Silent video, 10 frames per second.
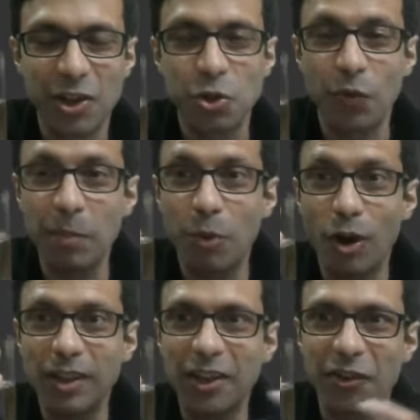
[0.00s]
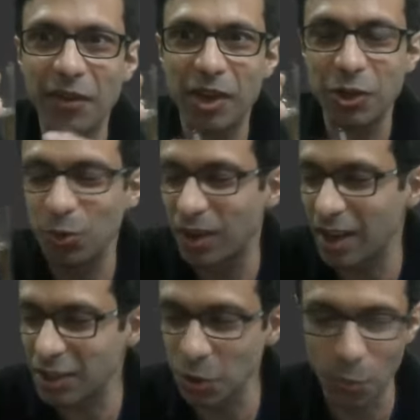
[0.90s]
So we brought that river to a
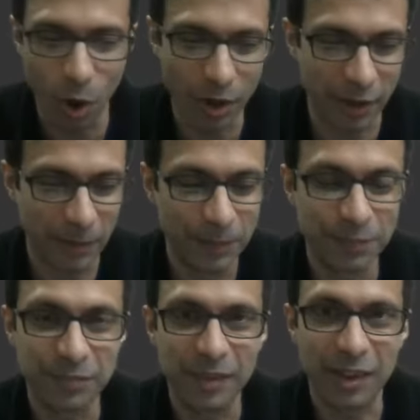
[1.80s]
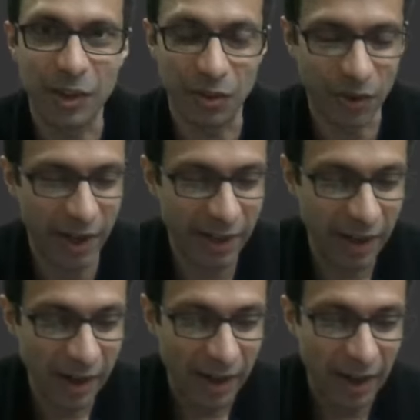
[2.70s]
glass of water, right?
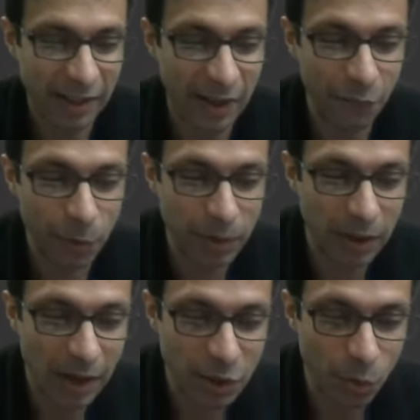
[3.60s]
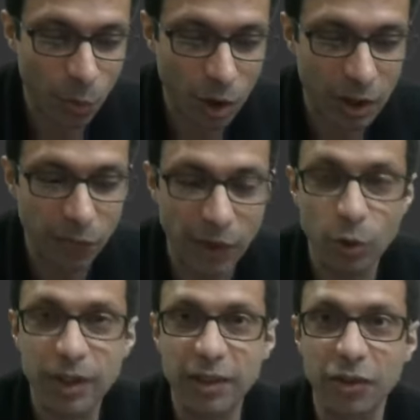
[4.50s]
And then from the glass of water, we
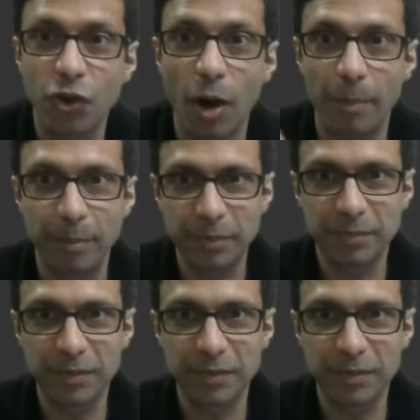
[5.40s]
looked at a drop.